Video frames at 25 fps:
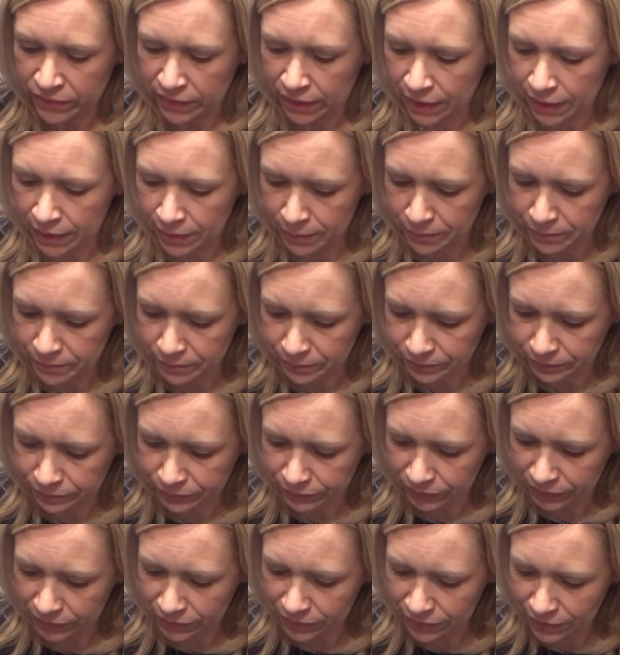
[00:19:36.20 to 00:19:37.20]
no,
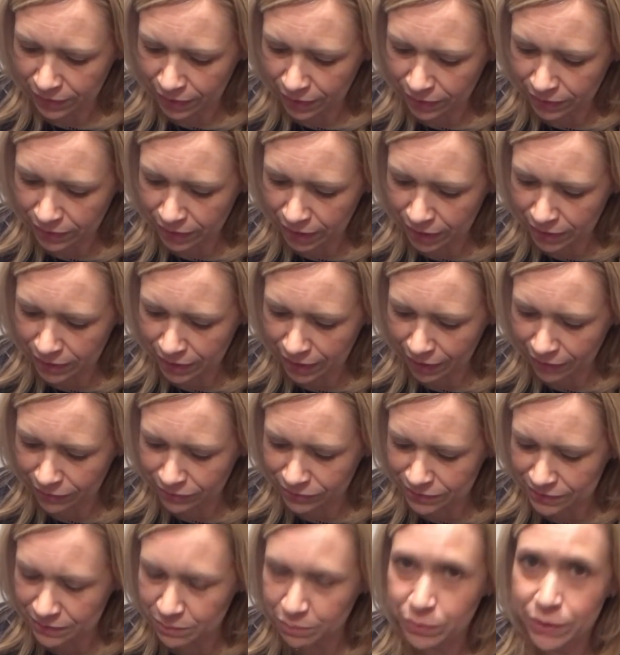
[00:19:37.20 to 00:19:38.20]

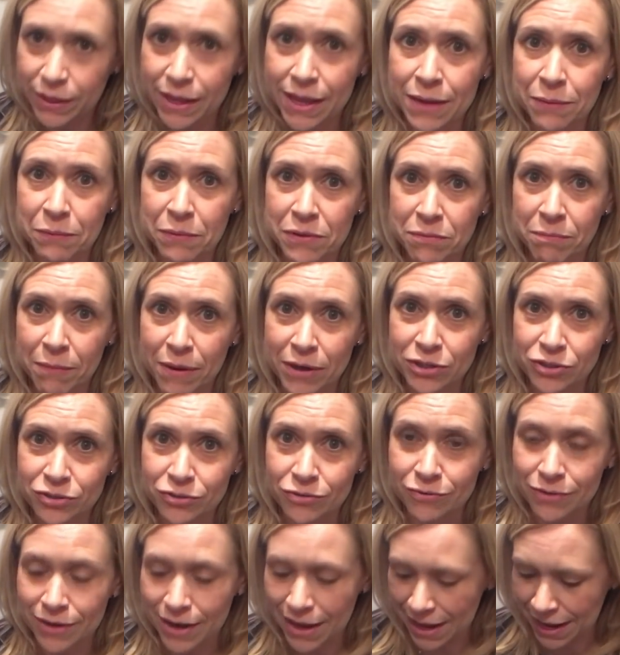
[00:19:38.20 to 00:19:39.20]
she's playing with my
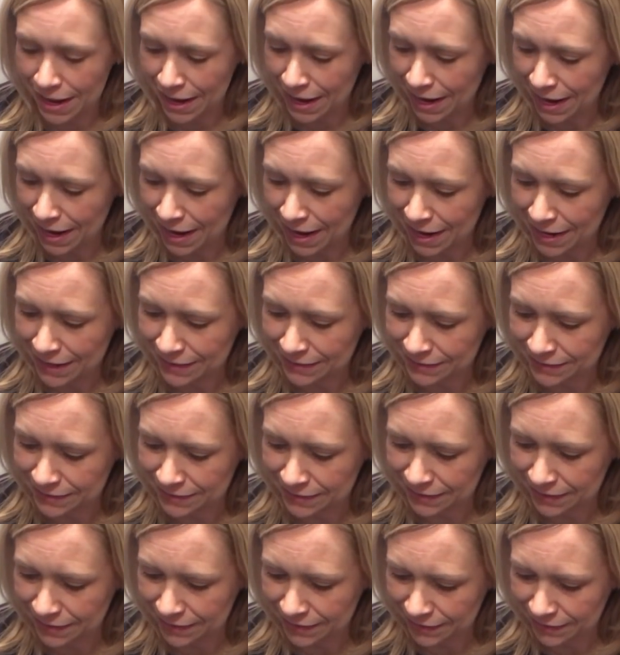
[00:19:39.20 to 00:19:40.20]

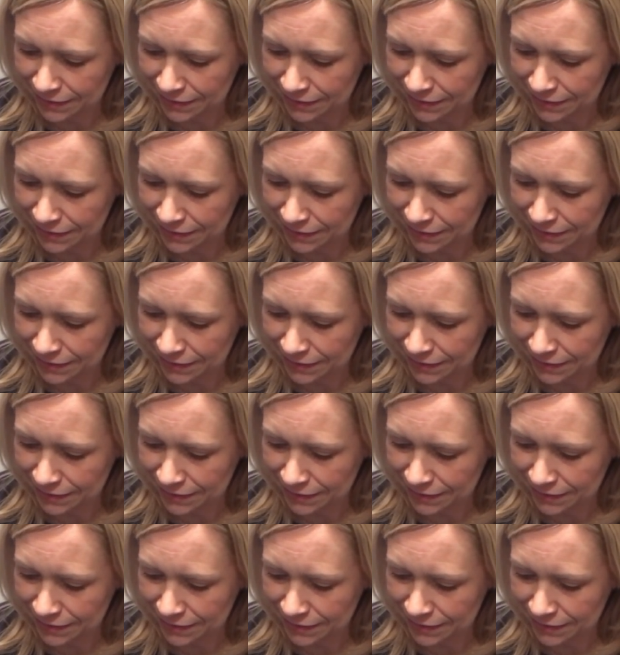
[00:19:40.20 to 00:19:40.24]
shoelace,